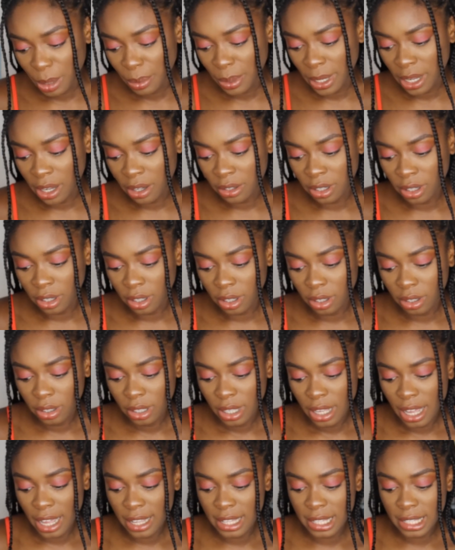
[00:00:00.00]
powder,
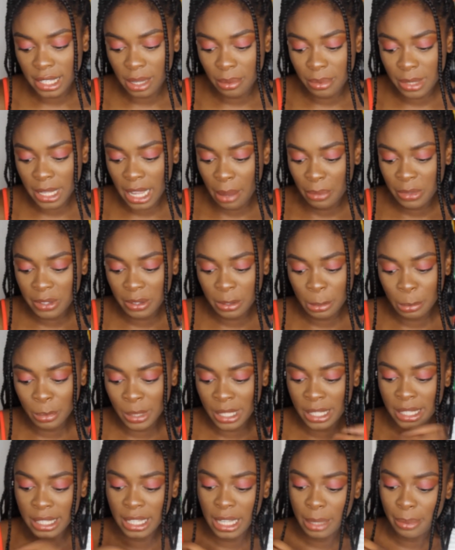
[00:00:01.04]
and sometimes
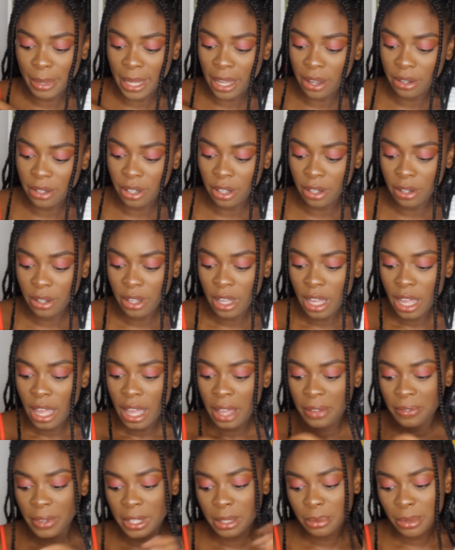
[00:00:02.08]
vitamin C powder.
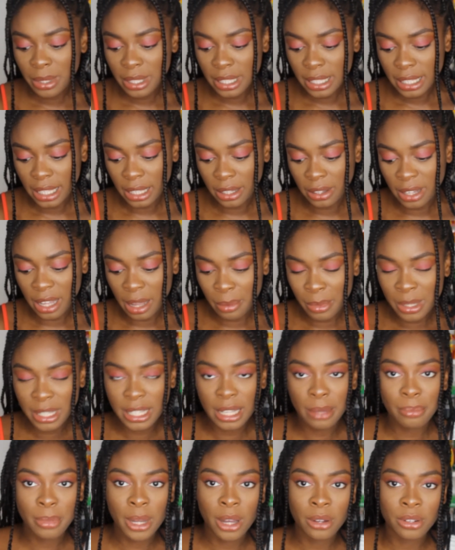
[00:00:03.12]
Vitamin C and
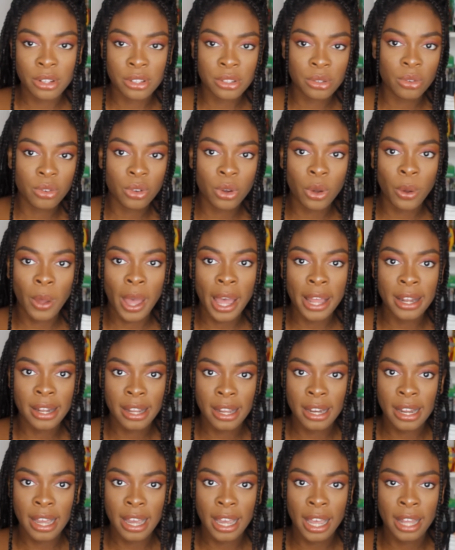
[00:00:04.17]
MSM powder sort of go hand
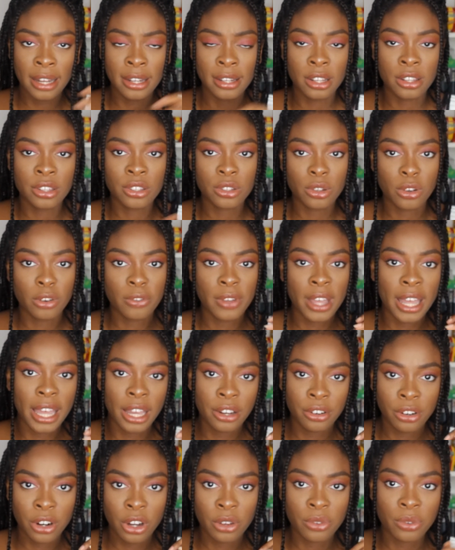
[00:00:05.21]
in hand in sort of hair
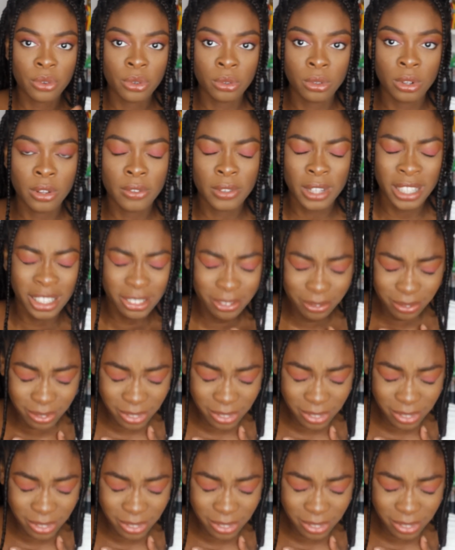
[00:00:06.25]
growth and all of that.